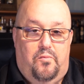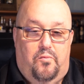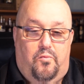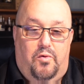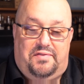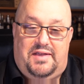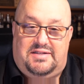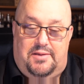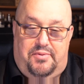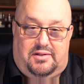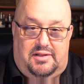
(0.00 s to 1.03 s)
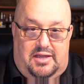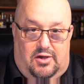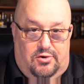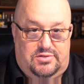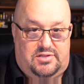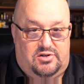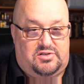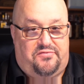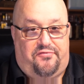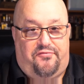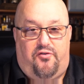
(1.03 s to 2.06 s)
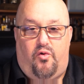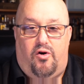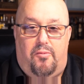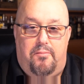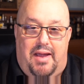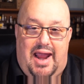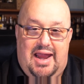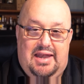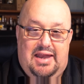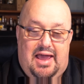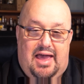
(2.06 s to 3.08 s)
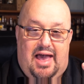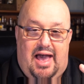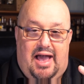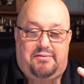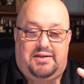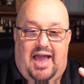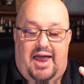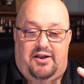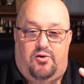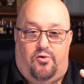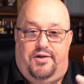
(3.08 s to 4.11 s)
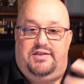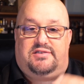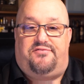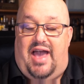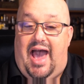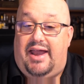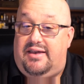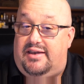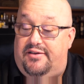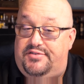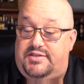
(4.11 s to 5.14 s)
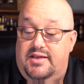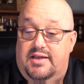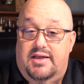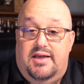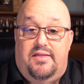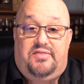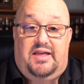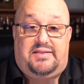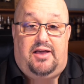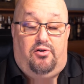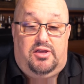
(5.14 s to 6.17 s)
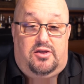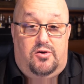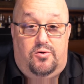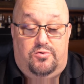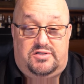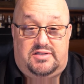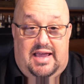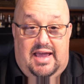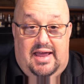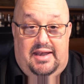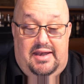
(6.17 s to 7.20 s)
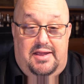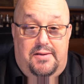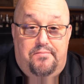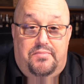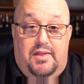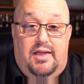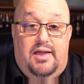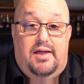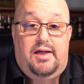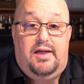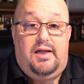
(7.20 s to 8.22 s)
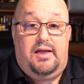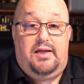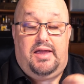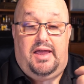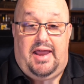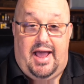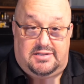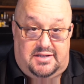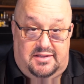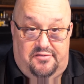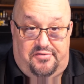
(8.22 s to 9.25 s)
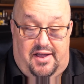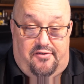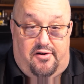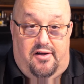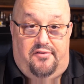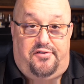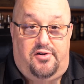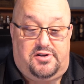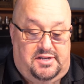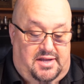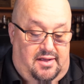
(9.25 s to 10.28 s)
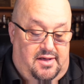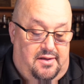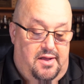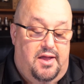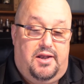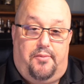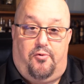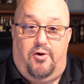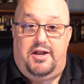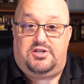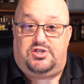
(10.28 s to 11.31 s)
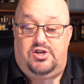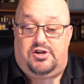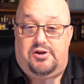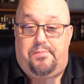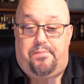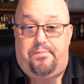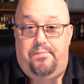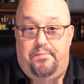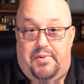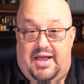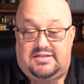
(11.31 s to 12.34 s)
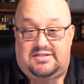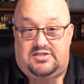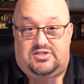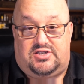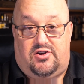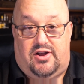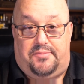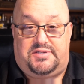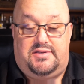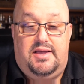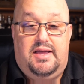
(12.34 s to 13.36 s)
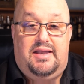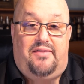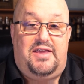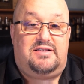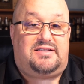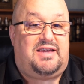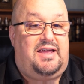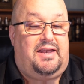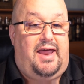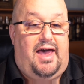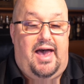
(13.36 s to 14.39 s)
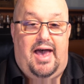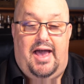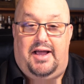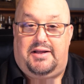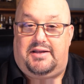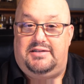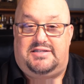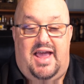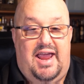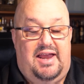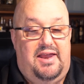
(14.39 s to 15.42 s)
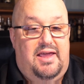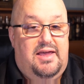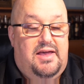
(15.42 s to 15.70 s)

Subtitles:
what they typically use, there's four main categories of additives that they'll use in enhancing the flavor of your tequila. Number one is sugar-based syrups. Now these can contain